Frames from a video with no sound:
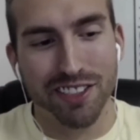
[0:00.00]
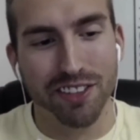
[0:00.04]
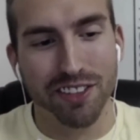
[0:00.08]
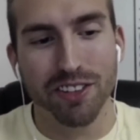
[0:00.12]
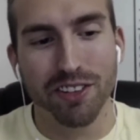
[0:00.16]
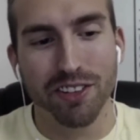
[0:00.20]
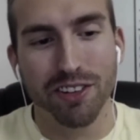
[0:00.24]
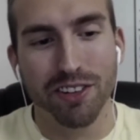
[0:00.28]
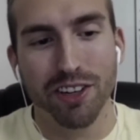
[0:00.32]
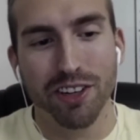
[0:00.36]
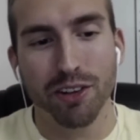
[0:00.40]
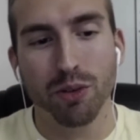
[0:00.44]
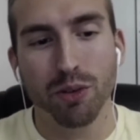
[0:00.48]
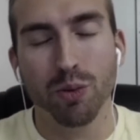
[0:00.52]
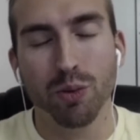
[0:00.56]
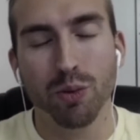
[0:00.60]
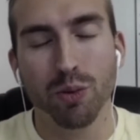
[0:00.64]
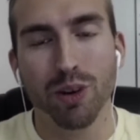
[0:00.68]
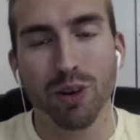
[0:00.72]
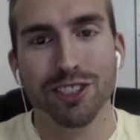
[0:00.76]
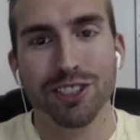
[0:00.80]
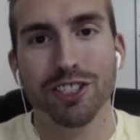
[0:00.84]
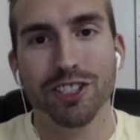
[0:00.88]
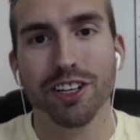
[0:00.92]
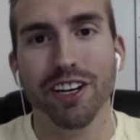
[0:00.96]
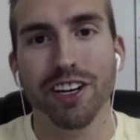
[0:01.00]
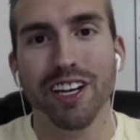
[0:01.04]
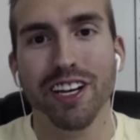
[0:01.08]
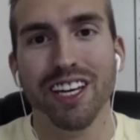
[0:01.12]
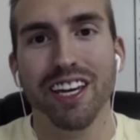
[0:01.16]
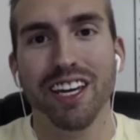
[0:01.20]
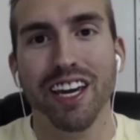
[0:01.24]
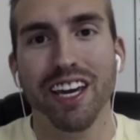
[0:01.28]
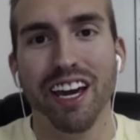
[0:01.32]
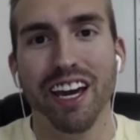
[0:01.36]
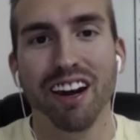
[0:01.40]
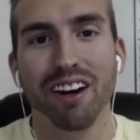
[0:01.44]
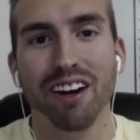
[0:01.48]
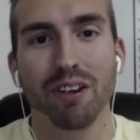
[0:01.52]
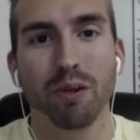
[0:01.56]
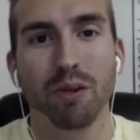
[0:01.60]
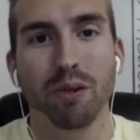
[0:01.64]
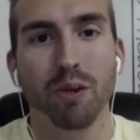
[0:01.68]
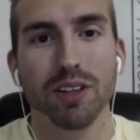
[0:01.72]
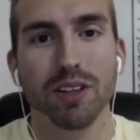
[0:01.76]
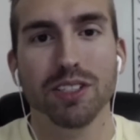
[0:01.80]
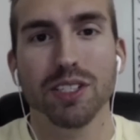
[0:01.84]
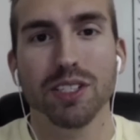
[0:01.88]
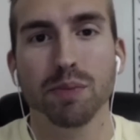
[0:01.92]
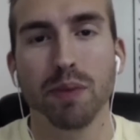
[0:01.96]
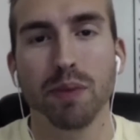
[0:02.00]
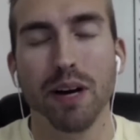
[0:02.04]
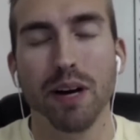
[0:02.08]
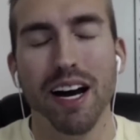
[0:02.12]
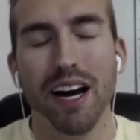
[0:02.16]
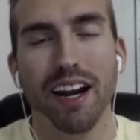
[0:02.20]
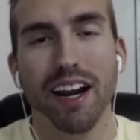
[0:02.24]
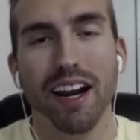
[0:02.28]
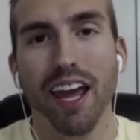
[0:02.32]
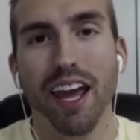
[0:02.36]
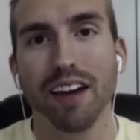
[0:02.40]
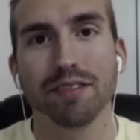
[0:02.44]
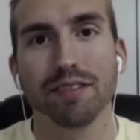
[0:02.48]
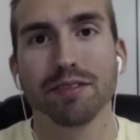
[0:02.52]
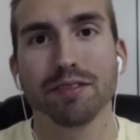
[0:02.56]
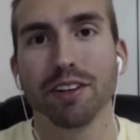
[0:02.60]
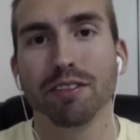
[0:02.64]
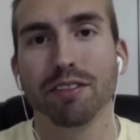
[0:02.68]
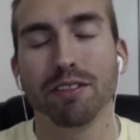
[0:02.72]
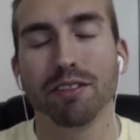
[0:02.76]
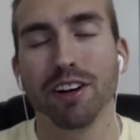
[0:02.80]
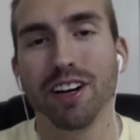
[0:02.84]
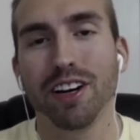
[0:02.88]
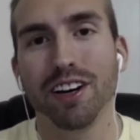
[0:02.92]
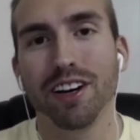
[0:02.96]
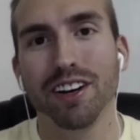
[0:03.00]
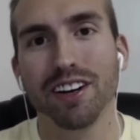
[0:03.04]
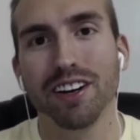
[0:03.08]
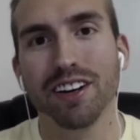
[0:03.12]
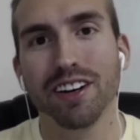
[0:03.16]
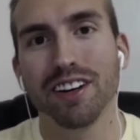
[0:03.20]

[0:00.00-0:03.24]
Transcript: You don't know what you're going to get in what spot every round.